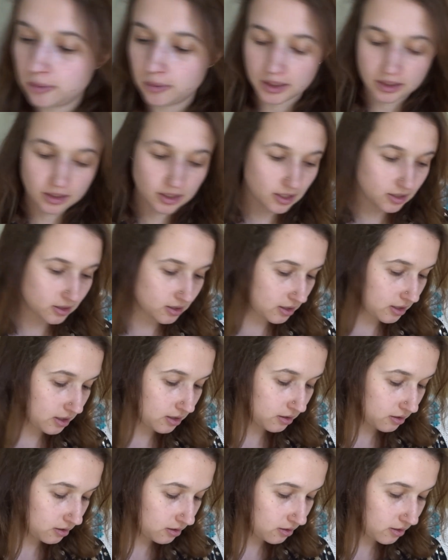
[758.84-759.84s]
One last
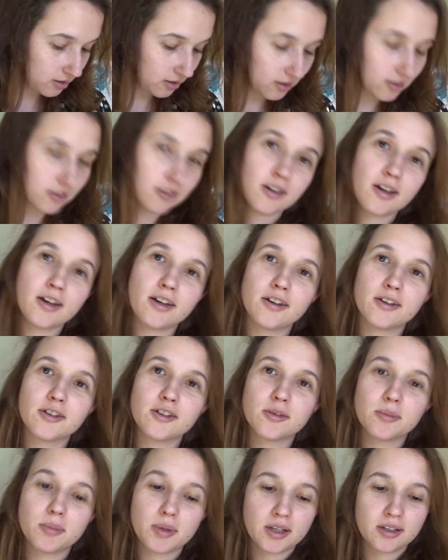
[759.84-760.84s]
thing. The other night I
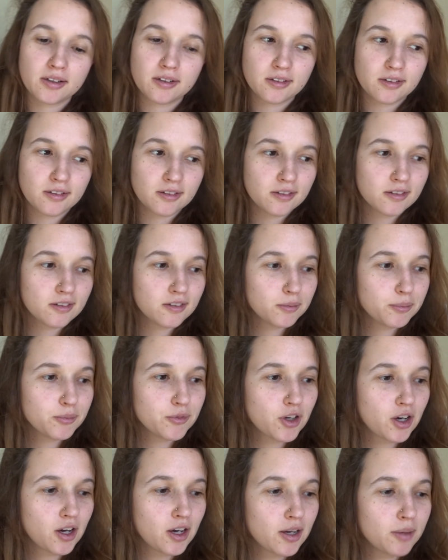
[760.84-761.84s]
spent some
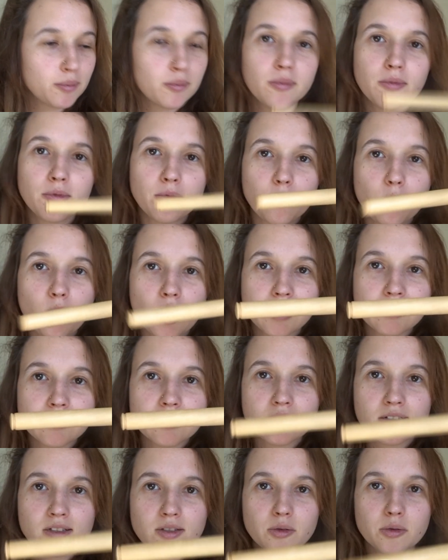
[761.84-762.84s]
time
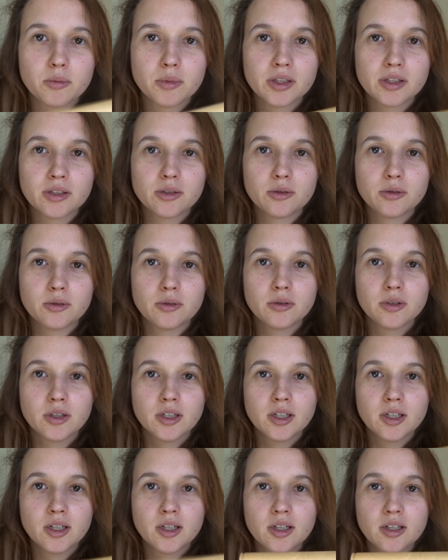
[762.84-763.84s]
winding some of my little
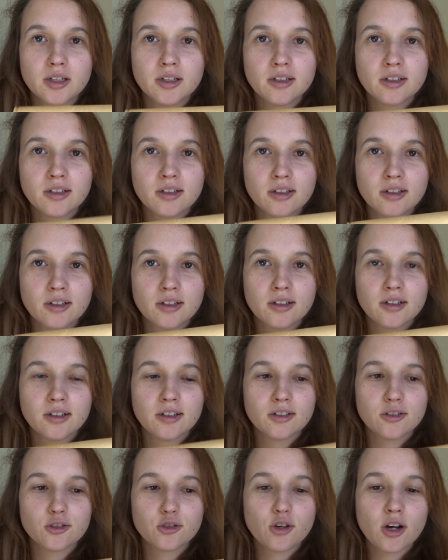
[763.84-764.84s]

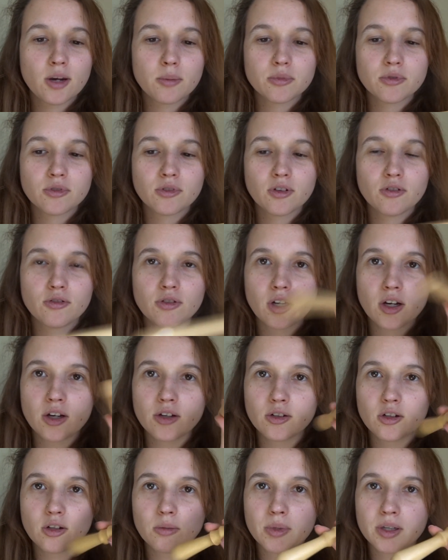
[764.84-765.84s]
scraps of
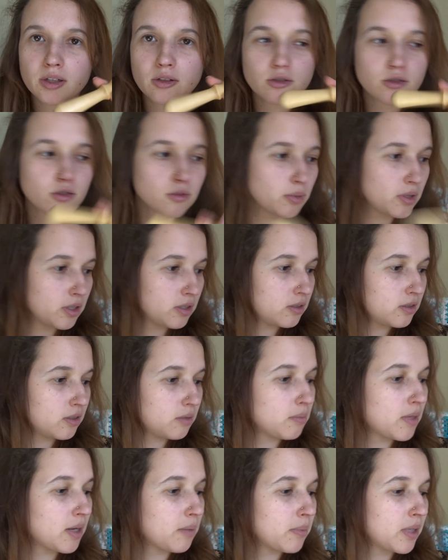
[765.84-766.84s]
yarn on my Nostipine
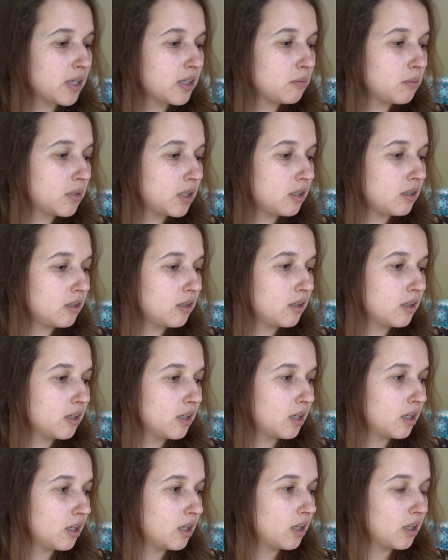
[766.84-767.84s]
that Matt made me,
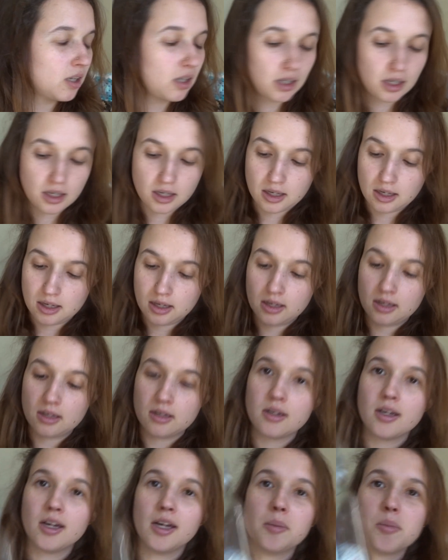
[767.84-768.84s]

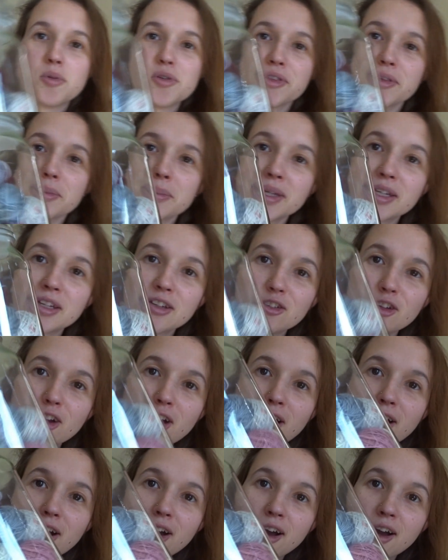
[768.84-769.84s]
and I put them in a
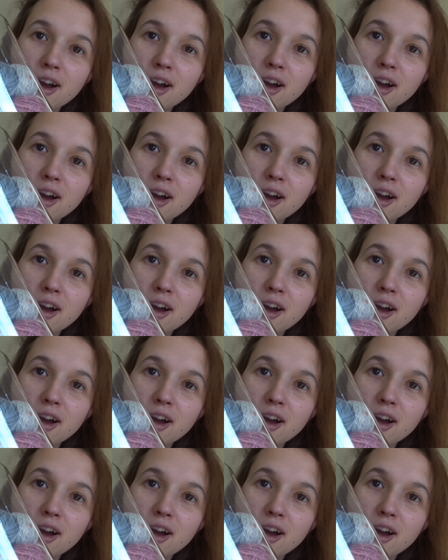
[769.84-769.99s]
jar.